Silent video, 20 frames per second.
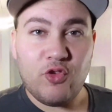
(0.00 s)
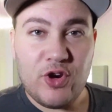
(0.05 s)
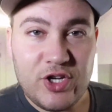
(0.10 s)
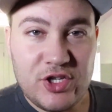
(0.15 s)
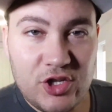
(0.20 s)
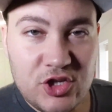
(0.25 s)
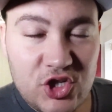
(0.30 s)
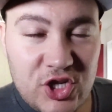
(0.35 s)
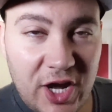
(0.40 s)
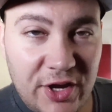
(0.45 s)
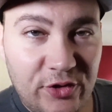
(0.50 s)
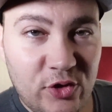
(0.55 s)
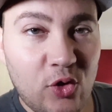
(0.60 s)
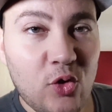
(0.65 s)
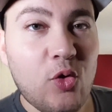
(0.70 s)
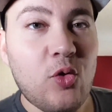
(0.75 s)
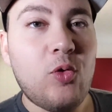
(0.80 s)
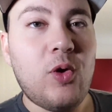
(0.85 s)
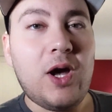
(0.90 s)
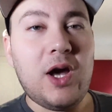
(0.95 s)
reached a
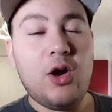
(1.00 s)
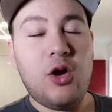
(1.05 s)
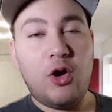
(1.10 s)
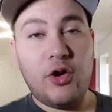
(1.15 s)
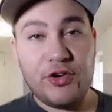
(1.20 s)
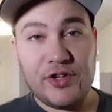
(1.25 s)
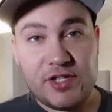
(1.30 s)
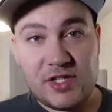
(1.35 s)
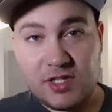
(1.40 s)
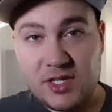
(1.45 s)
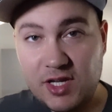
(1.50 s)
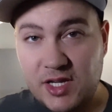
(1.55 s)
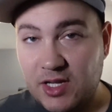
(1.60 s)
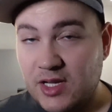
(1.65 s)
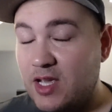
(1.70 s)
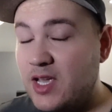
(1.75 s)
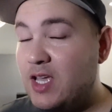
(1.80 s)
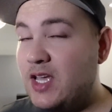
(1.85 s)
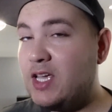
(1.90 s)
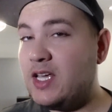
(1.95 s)
channel where honesty
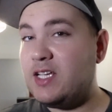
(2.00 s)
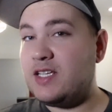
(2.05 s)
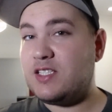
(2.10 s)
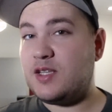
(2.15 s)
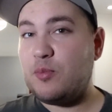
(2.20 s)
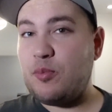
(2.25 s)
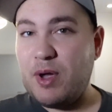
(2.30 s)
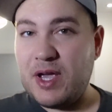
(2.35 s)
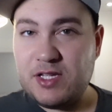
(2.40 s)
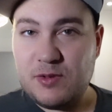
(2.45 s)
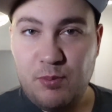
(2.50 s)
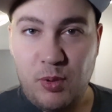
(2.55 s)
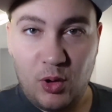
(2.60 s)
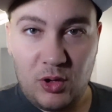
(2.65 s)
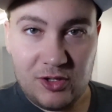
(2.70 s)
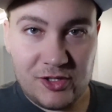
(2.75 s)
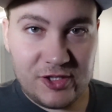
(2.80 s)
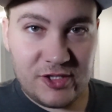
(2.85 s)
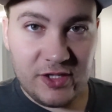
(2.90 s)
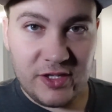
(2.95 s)
is the best
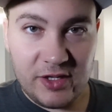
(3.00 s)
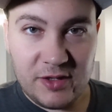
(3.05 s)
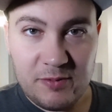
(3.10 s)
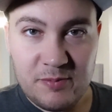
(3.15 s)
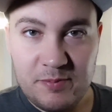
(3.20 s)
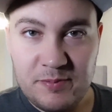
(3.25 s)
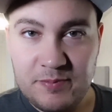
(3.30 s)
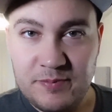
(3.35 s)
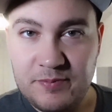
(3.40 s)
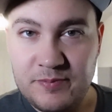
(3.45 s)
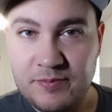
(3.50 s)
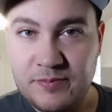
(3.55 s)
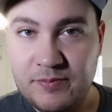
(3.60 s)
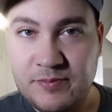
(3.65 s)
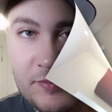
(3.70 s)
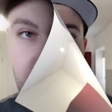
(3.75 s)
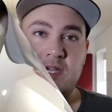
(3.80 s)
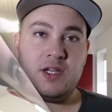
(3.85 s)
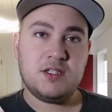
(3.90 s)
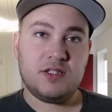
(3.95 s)
policy.
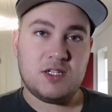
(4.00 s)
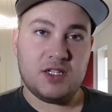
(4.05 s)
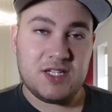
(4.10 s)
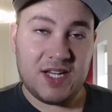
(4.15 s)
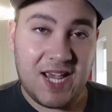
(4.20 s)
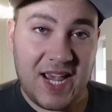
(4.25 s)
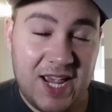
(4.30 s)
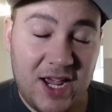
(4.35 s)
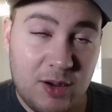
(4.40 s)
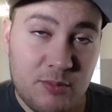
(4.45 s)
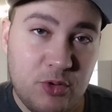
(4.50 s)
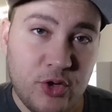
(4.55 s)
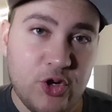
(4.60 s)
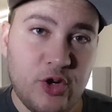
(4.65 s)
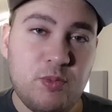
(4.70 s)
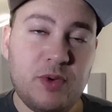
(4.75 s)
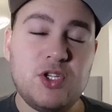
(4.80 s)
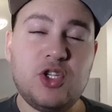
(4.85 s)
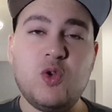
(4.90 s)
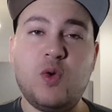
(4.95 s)
Today I'm going
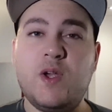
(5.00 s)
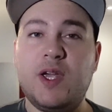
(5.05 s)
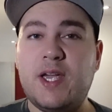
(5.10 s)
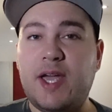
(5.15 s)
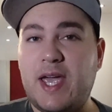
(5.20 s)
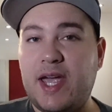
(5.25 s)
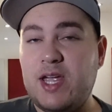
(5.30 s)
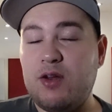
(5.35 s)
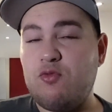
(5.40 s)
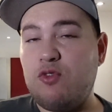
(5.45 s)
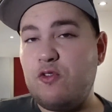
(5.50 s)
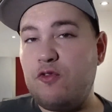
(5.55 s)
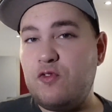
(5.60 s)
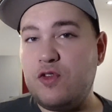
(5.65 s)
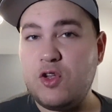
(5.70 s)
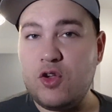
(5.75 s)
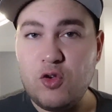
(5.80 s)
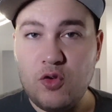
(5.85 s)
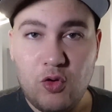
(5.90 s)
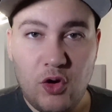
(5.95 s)
to be doing a
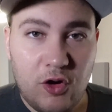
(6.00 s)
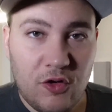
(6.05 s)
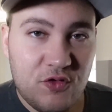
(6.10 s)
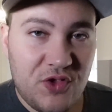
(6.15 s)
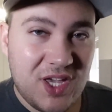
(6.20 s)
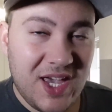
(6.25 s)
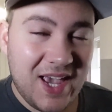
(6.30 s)
review of the